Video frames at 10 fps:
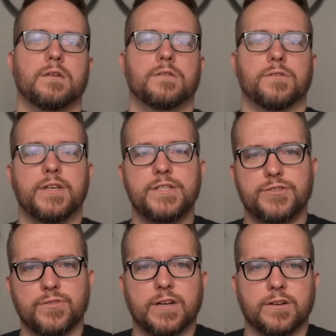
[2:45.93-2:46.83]
So he's
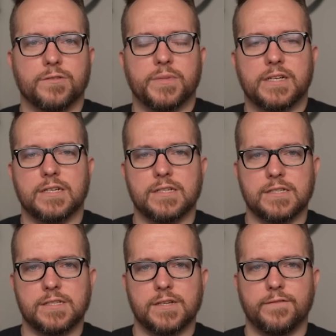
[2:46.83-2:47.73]
triggered
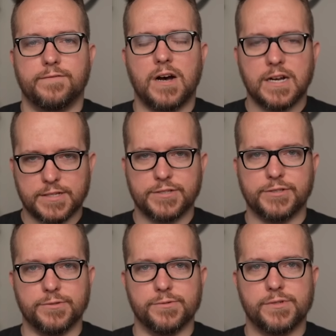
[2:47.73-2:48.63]
because Fox
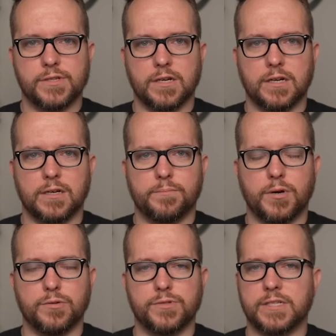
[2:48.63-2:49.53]
News uh,
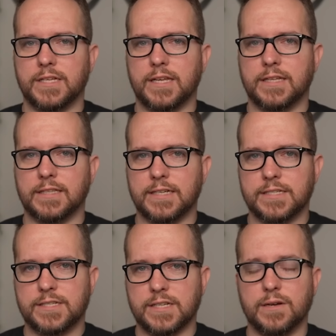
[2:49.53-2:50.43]
posted at
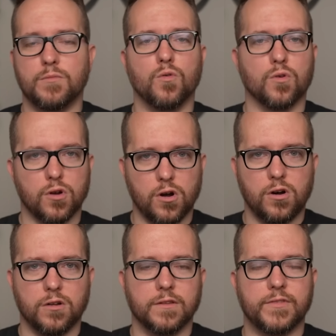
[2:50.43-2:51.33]
least some or
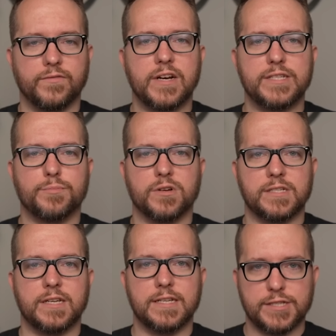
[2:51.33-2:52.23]
all of the vice
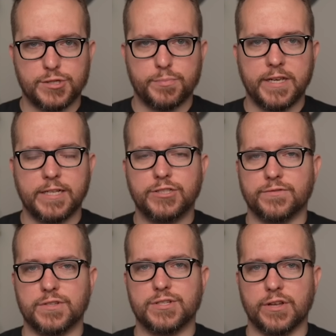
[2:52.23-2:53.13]
president's speech
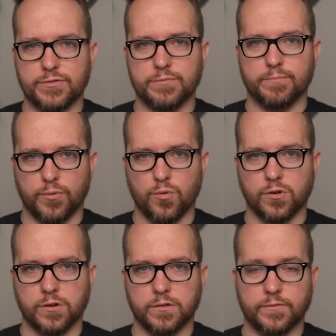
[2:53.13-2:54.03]
at the southern
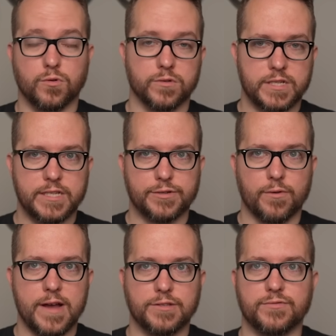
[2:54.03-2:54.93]
border. Of course, his
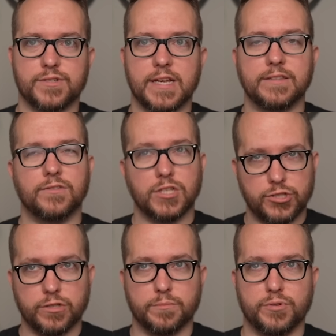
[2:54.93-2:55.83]
grounds for saying that they
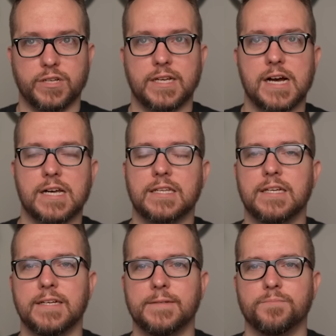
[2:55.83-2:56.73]
shouldn't put it on
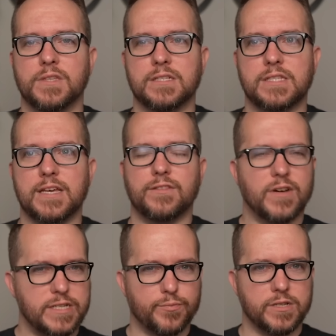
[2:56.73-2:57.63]
is that the
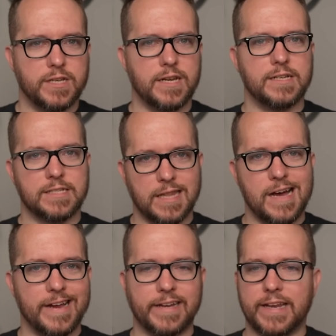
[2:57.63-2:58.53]
vice president is
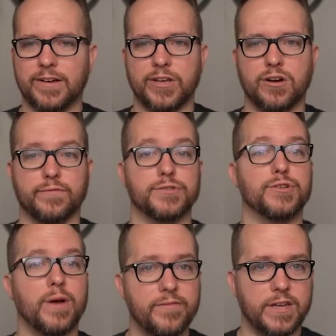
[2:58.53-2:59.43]
lying. Now, he offers
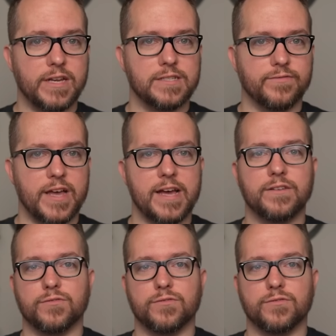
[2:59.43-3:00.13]
no evidence of that.